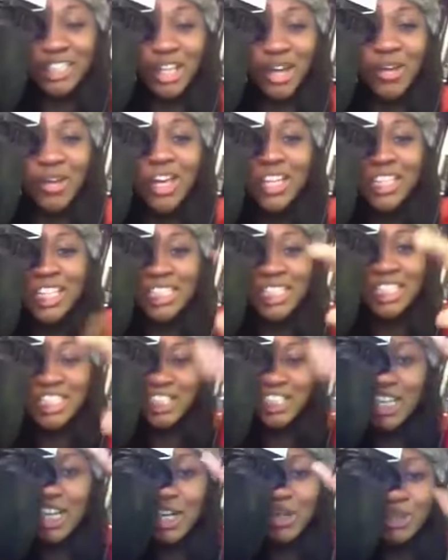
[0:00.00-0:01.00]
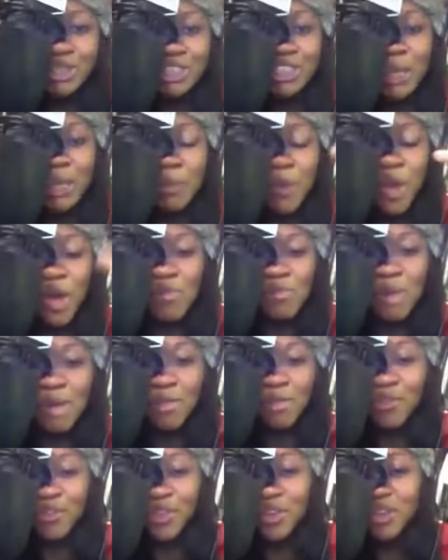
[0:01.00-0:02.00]
So this is just a little snippet of my
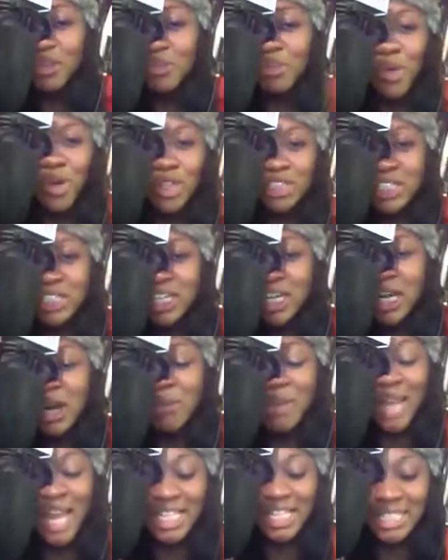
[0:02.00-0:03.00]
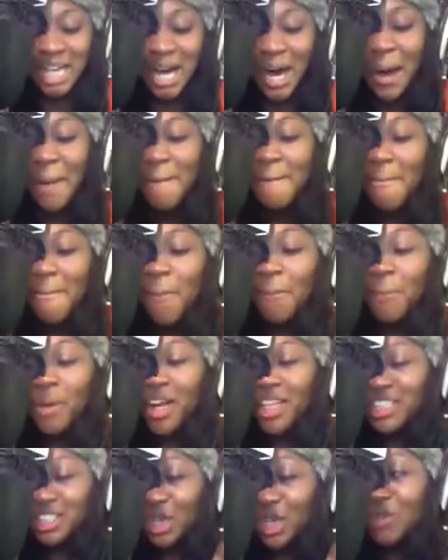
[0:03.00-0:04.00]
review. The more is going to come later.
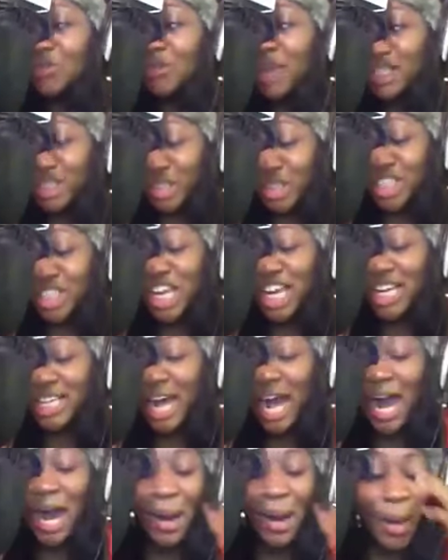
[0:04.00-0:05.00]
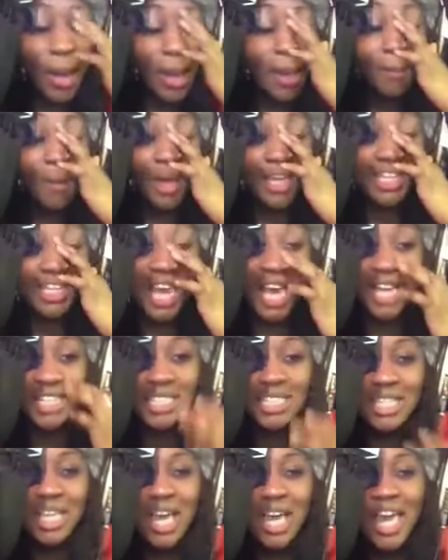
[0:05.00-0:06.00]
So make sure you check that out. But
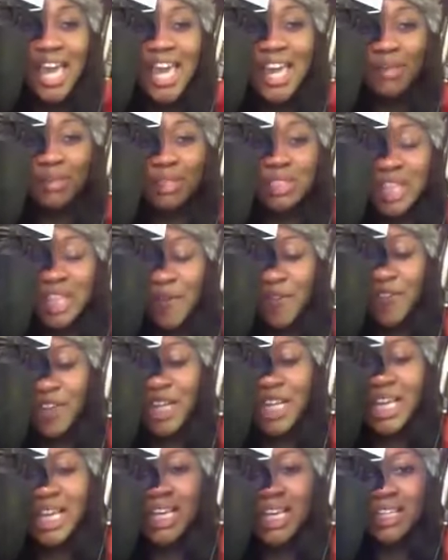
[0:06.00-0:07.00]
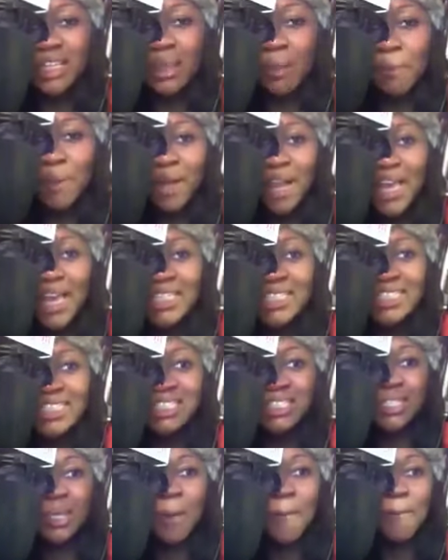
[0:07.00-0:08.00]
yes, it was definitely the place
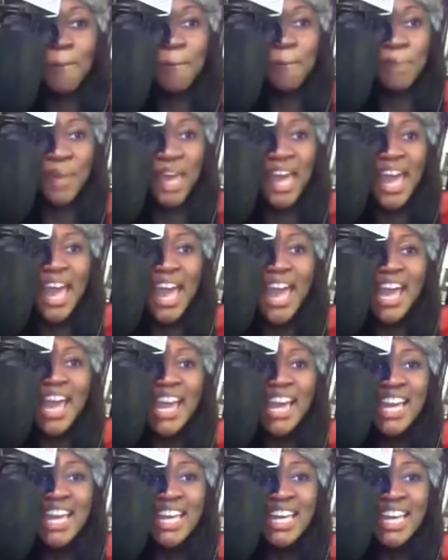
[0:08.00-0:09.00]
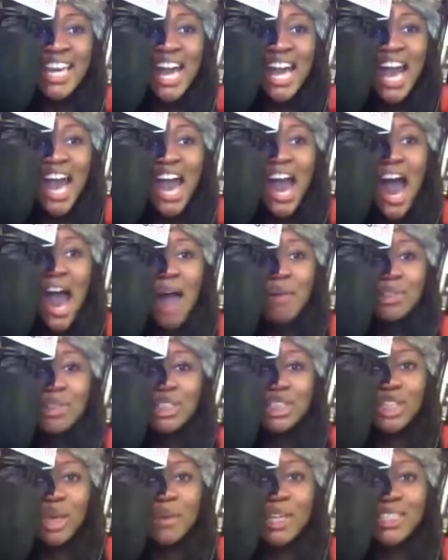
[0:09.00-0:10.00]
to be. I
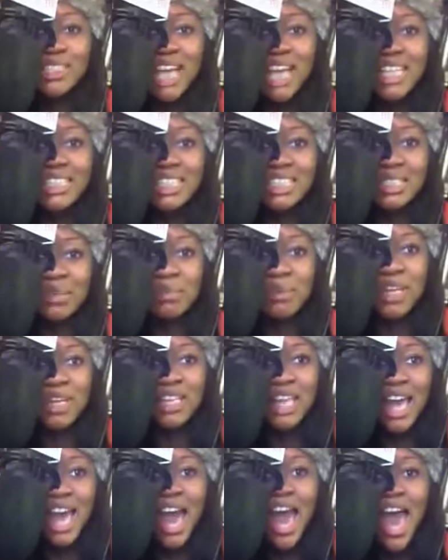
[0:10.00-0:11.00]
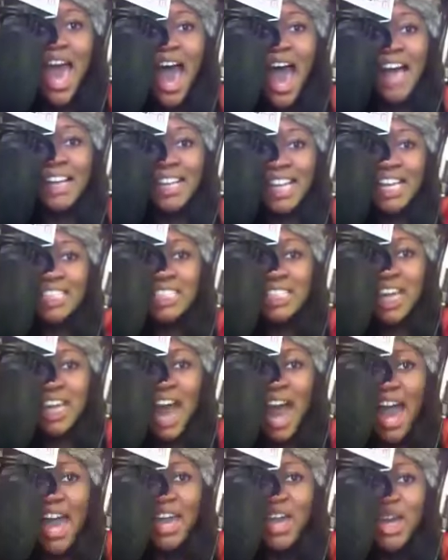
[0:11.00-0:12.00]
was so excited to be there. And here's a
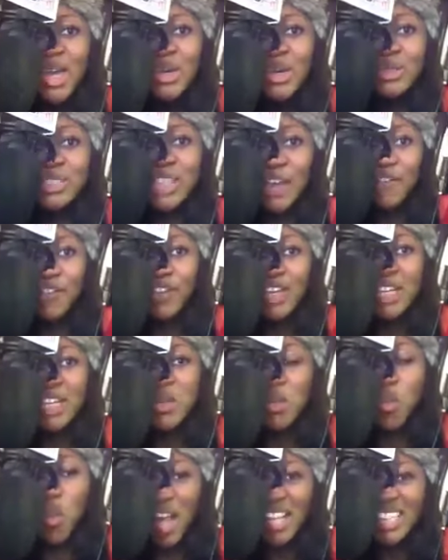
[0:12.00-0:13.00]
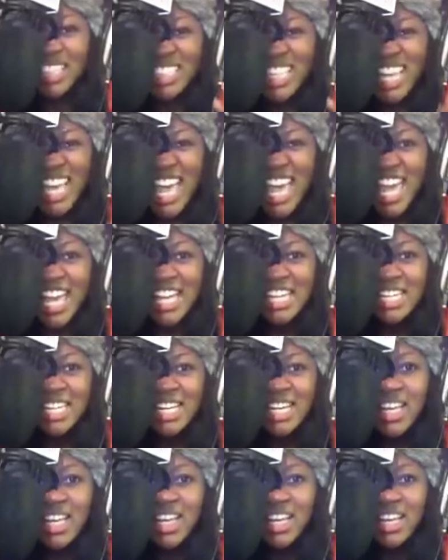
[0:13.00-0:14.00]
guy who definitely went in.